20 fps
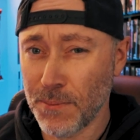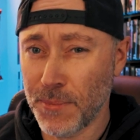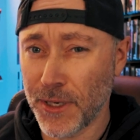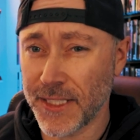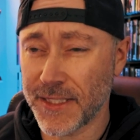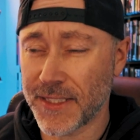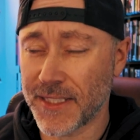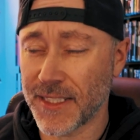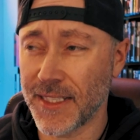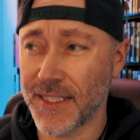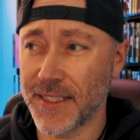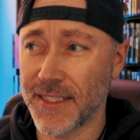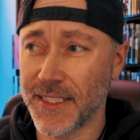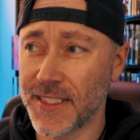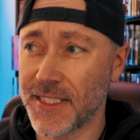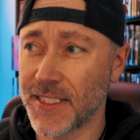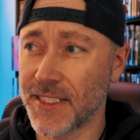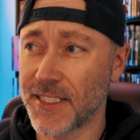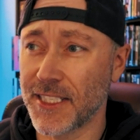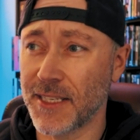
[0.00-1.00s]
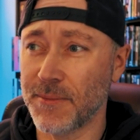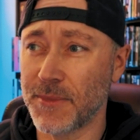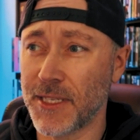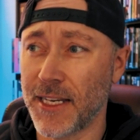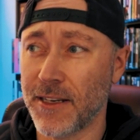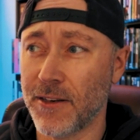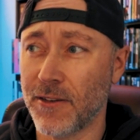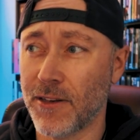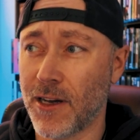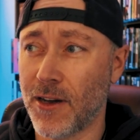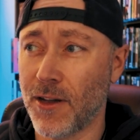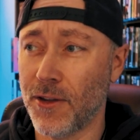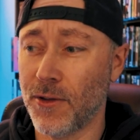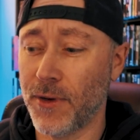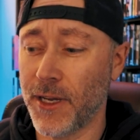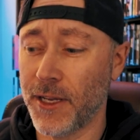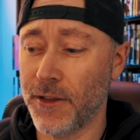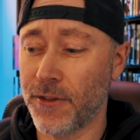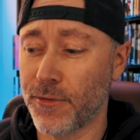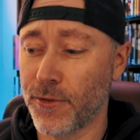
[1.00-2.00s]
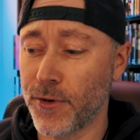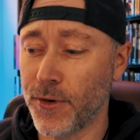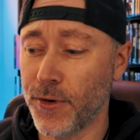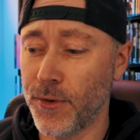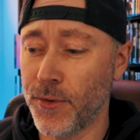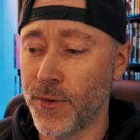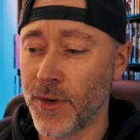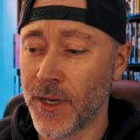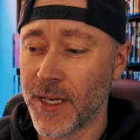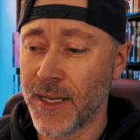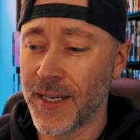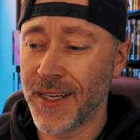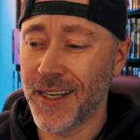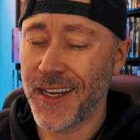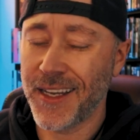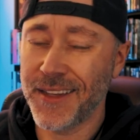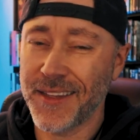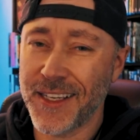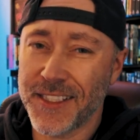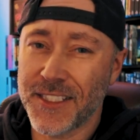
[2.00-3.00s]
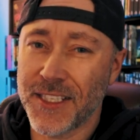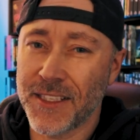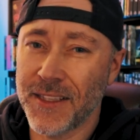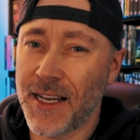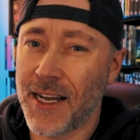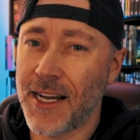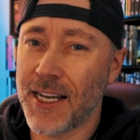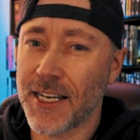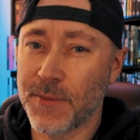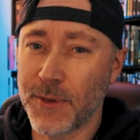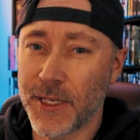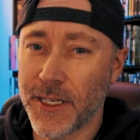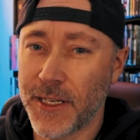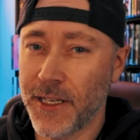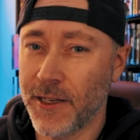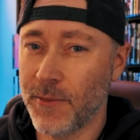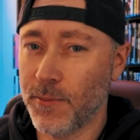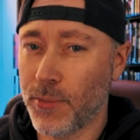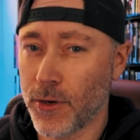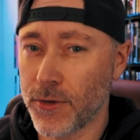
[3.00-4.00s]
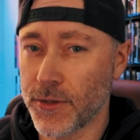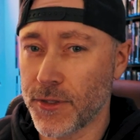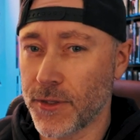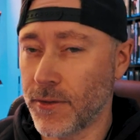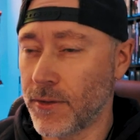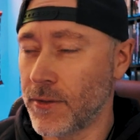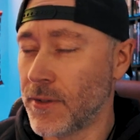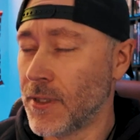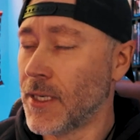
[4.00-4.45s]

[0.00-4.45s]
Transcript: this is subtitled all the way through, and that's a knock, but again, personal.